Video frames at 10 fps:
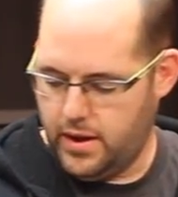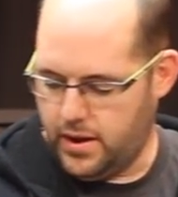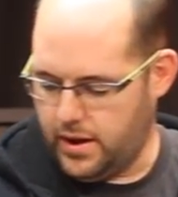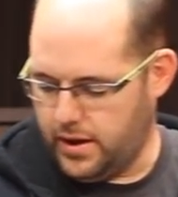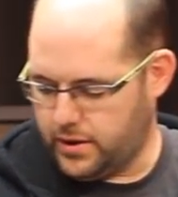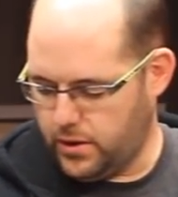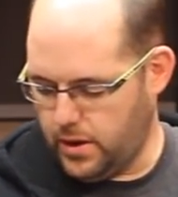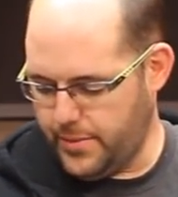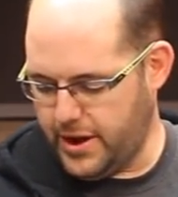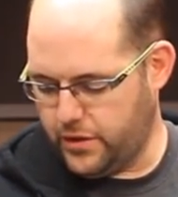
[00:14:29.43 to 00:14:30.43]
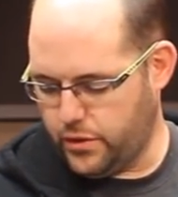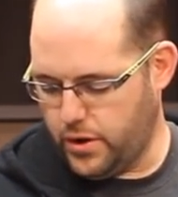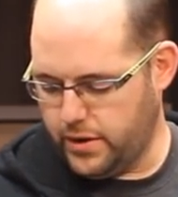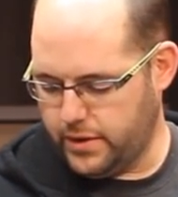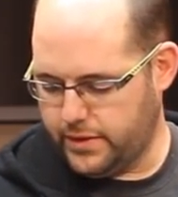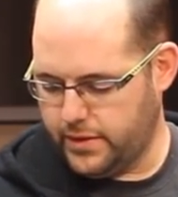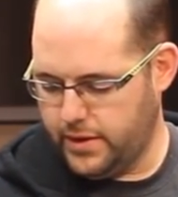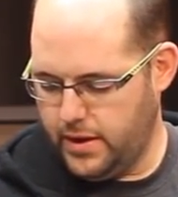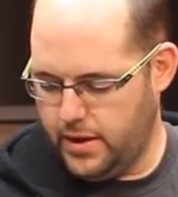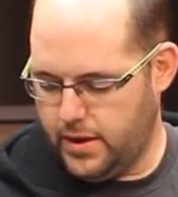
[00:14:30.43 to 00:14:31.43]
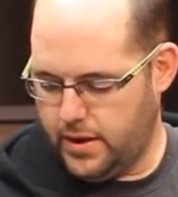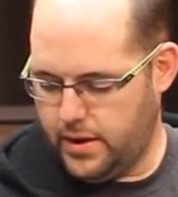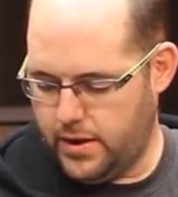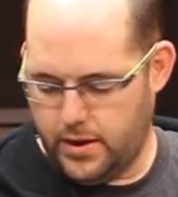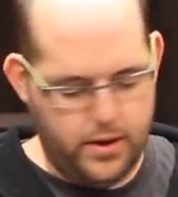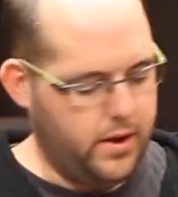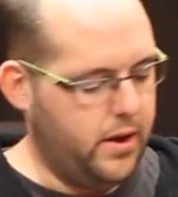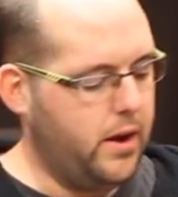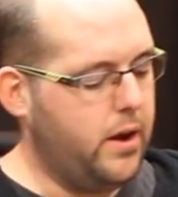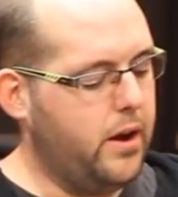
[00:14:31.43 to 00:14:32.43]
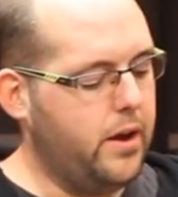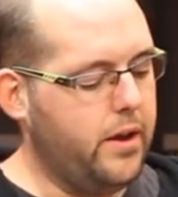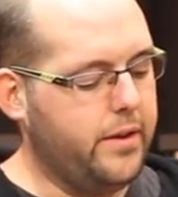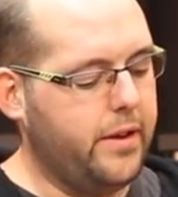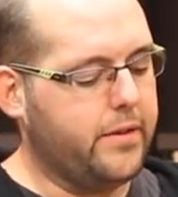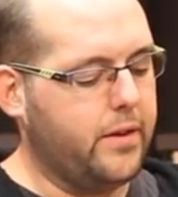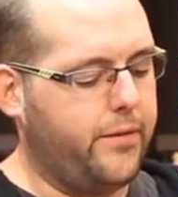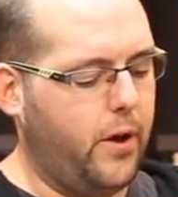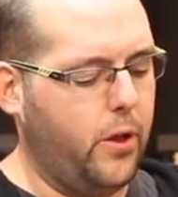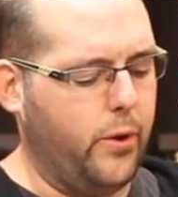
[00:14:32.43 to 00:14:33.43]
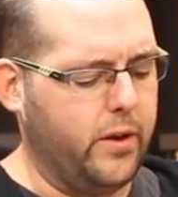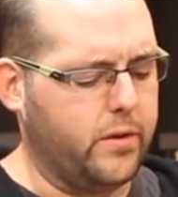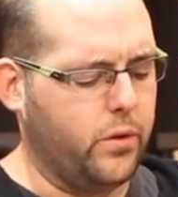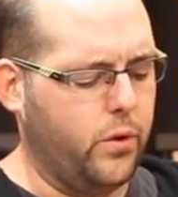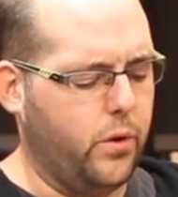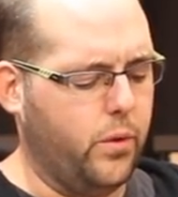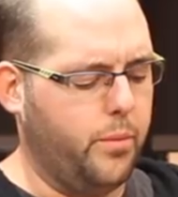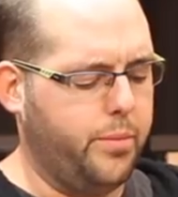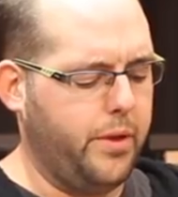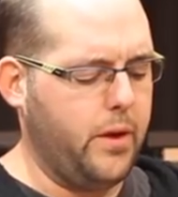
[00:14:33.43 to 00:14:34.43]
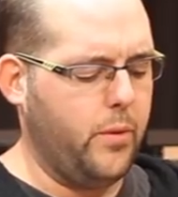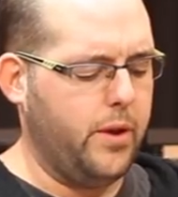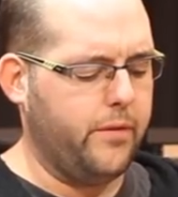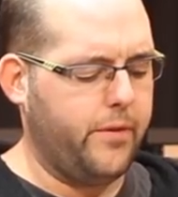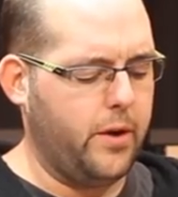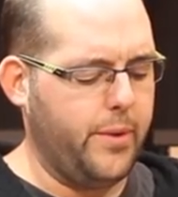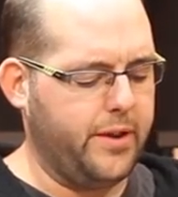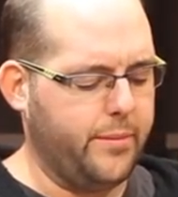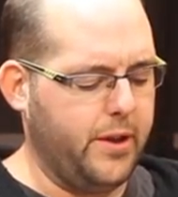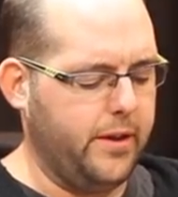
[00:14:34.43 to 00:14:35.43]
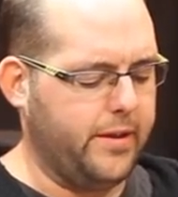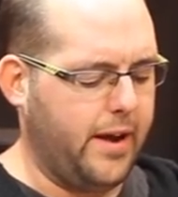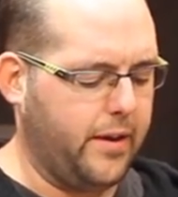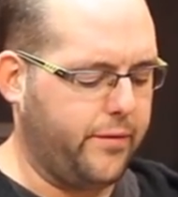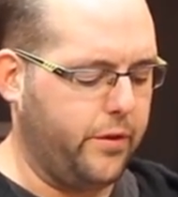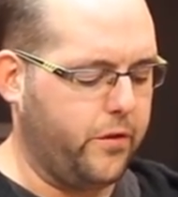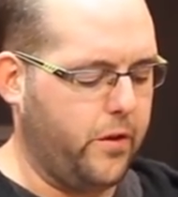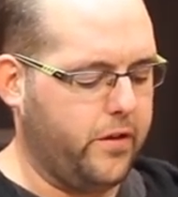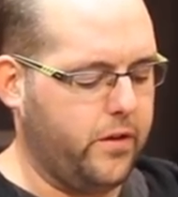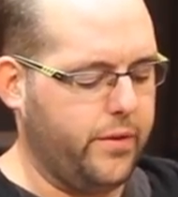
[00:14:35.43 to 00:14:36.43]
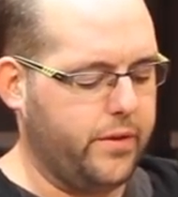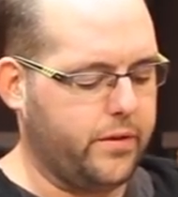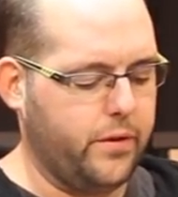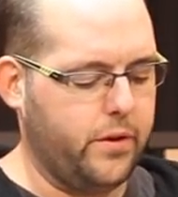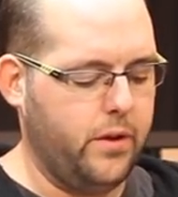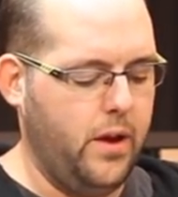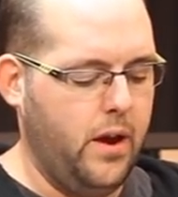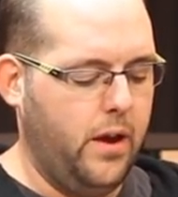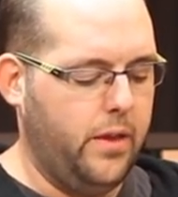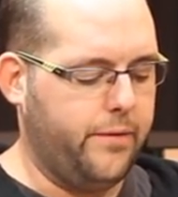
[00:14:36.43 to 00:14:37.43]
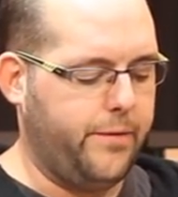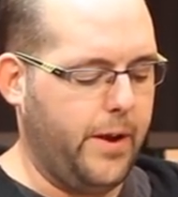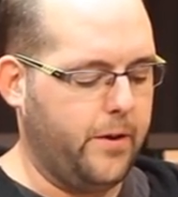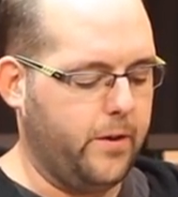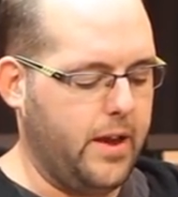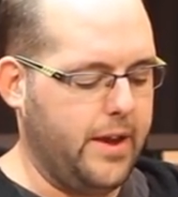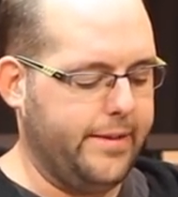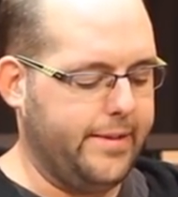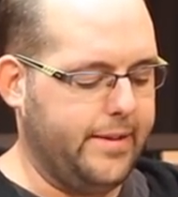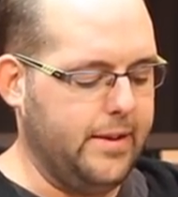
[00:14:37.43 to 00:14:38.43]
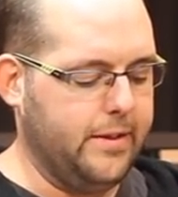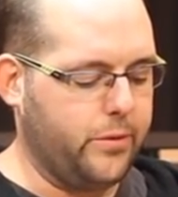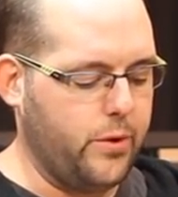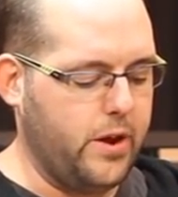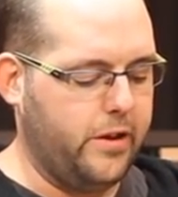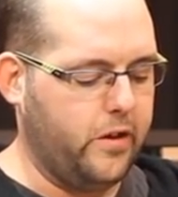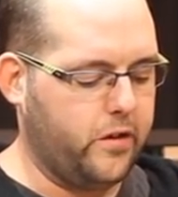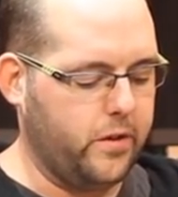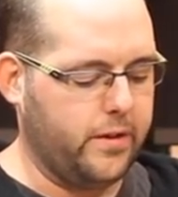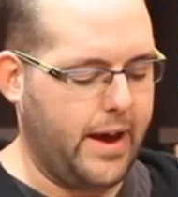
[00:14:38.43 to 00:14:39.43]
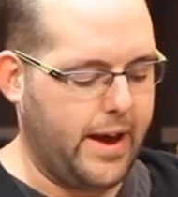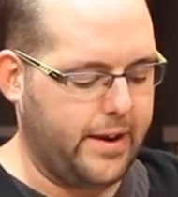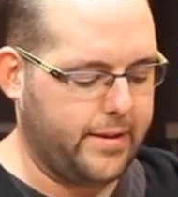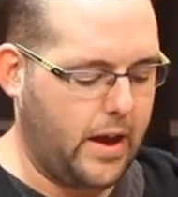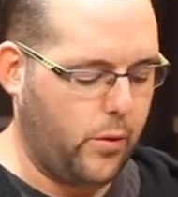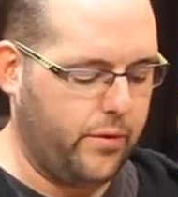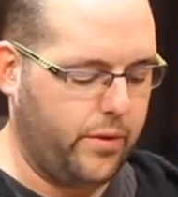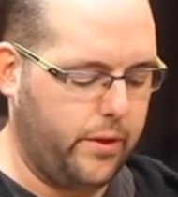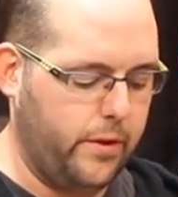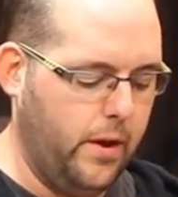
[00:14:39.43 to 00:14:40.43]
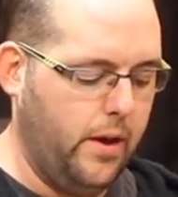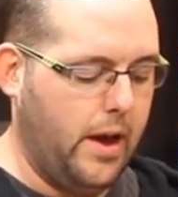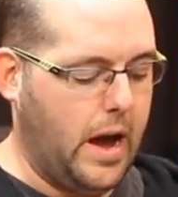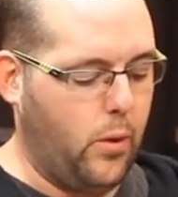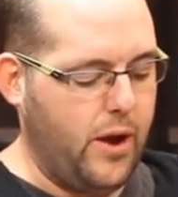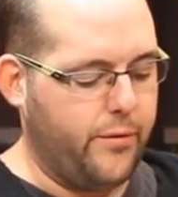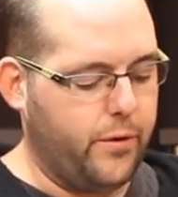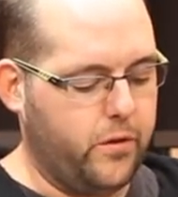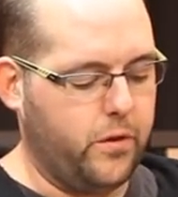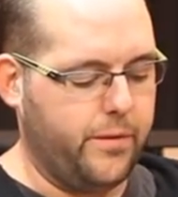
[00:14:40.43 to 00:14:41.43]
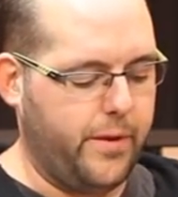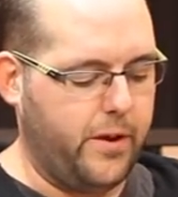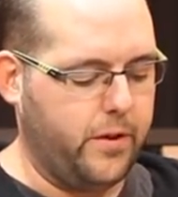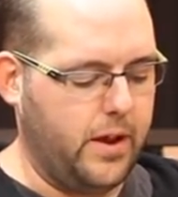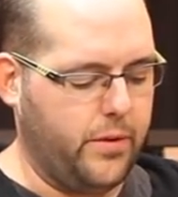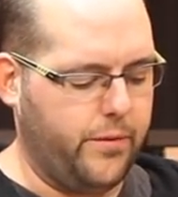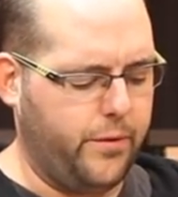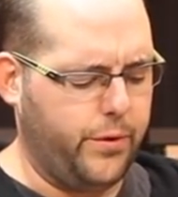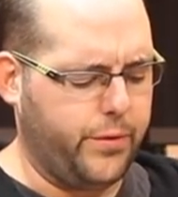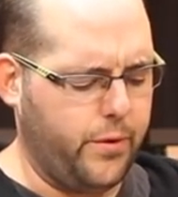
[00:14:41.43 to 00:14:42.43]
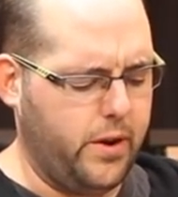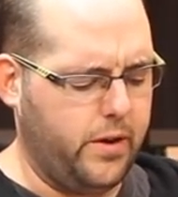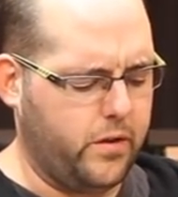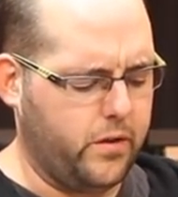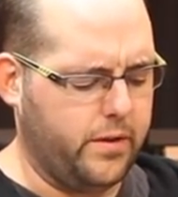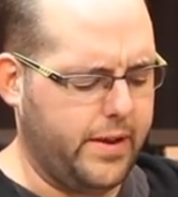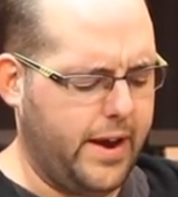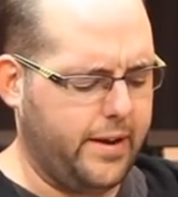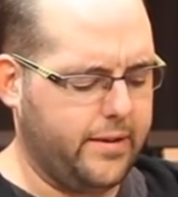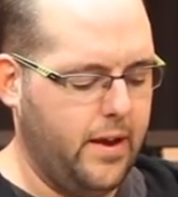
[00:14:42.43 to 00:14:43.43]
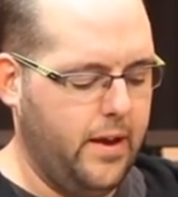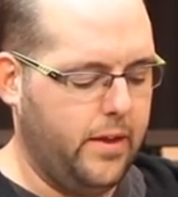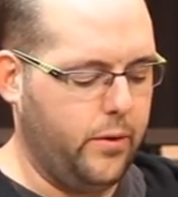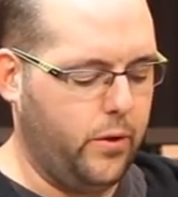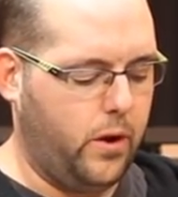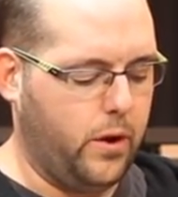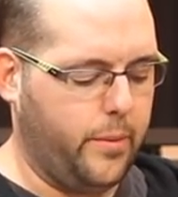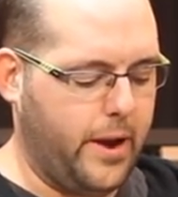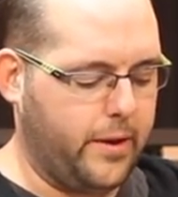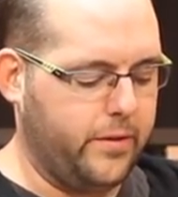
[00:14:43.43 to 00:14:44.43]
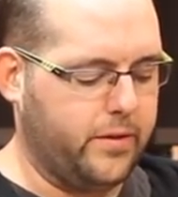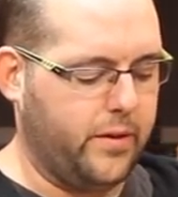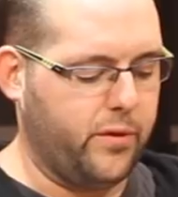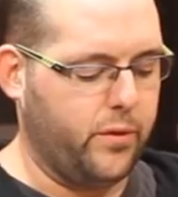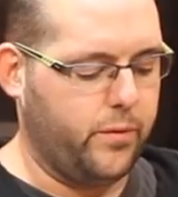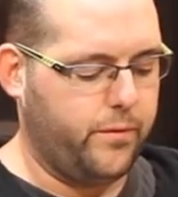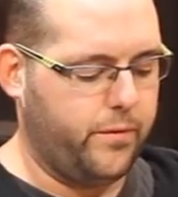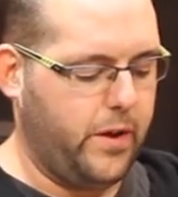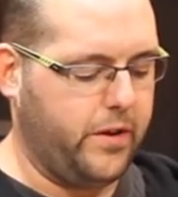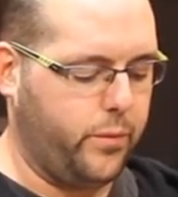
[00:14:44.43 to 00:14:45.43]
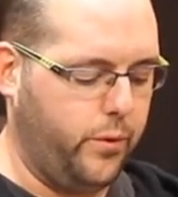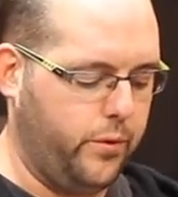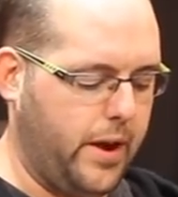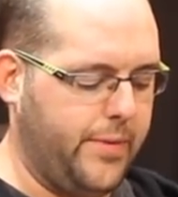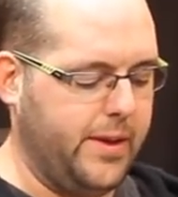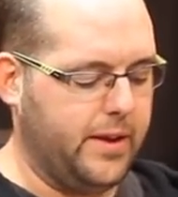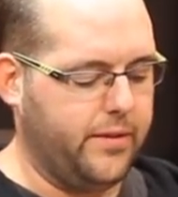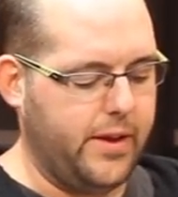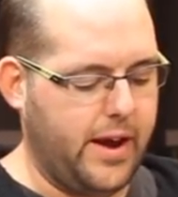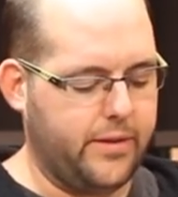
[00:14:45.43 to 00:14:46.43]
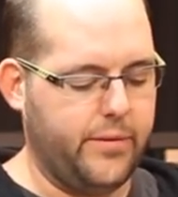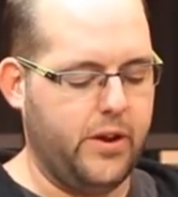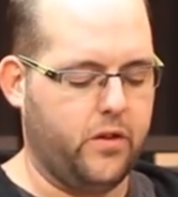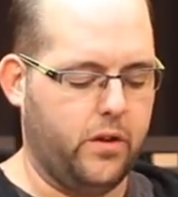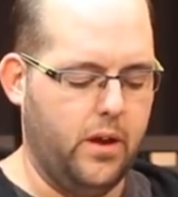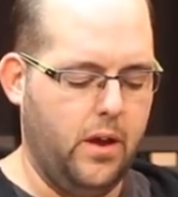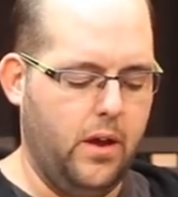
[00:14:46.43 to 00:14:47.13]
Combat Drugs does the following. So play when fighter makes a melee attack. For the duration of this turn, the fighter gains D3 additional attacks. However, should the fighter gain the full 3 additional attacks, they will automatically suffer a flesh wound at the end of the activation.